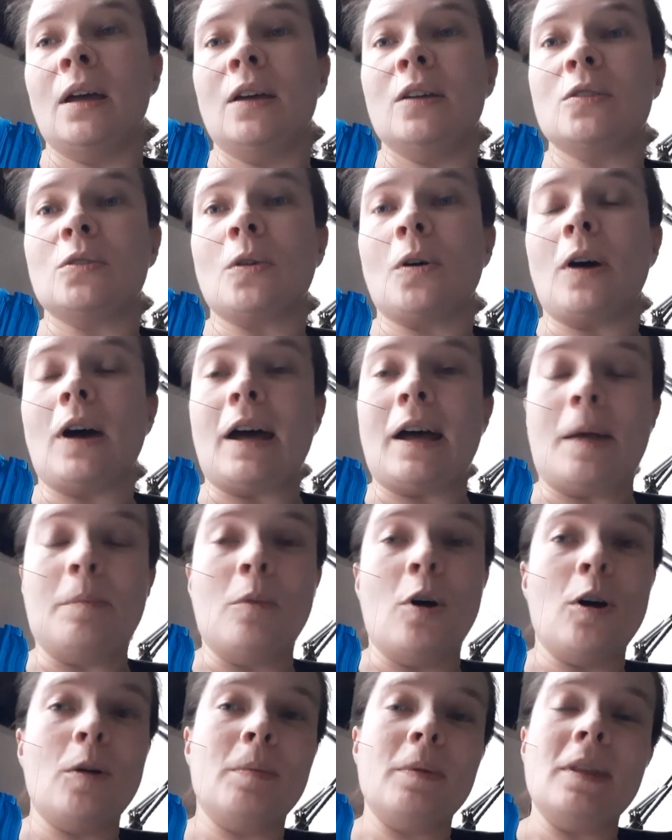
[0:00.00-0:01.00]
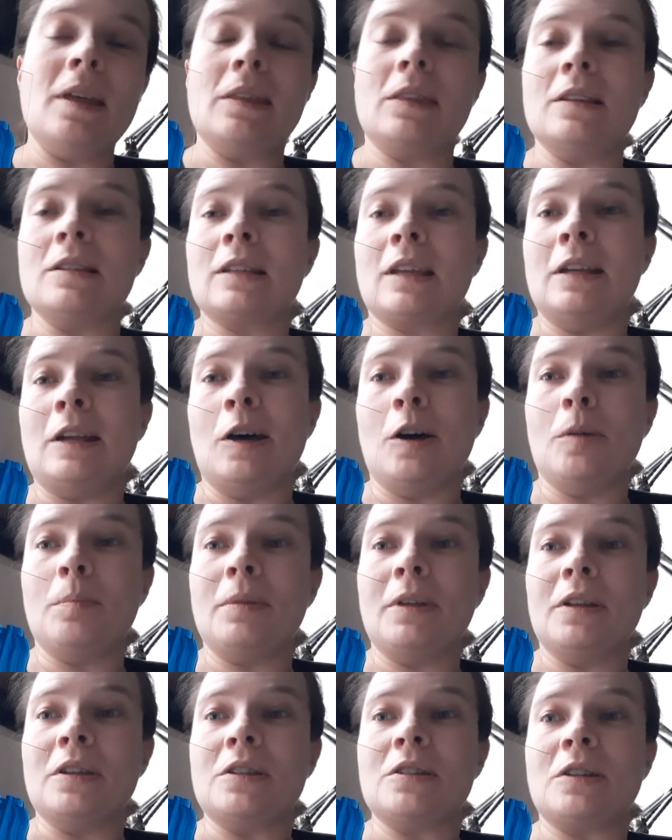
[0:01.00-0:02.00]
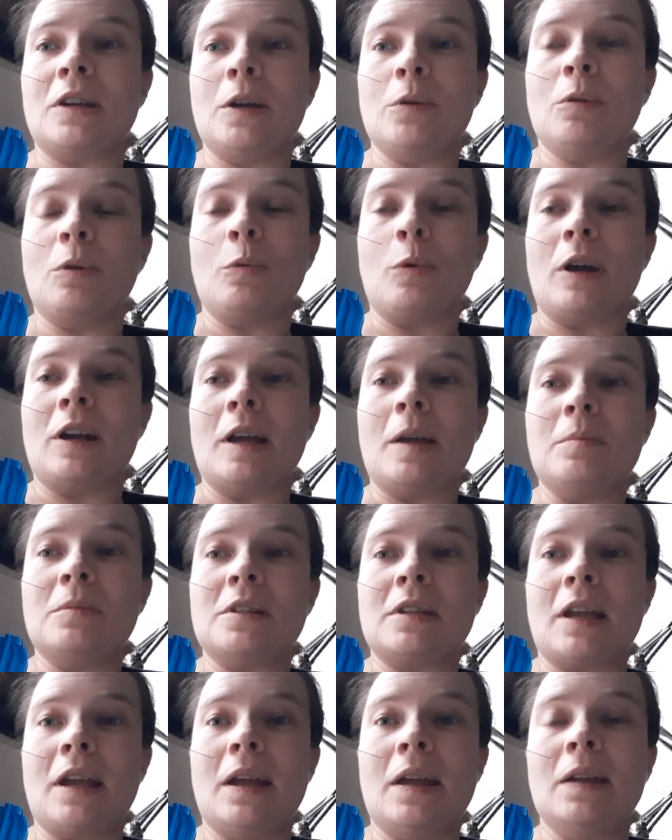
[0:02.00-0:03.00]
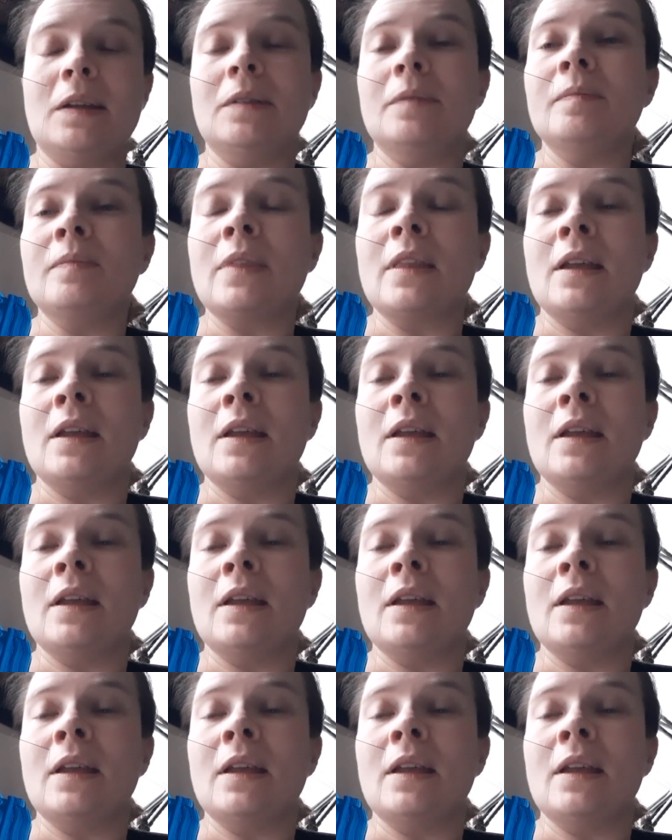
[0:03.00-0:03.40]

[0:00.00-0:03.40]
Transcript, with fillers: So I'm hoping that this can help illustrate what I'm saying,